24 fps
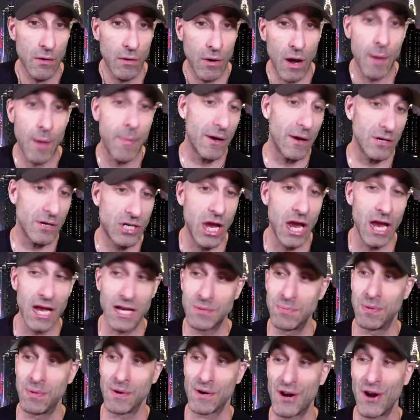about
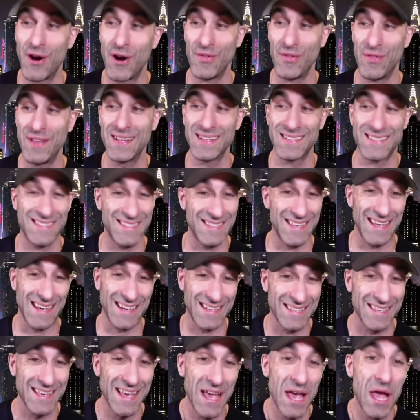J.J. McCarthy at six?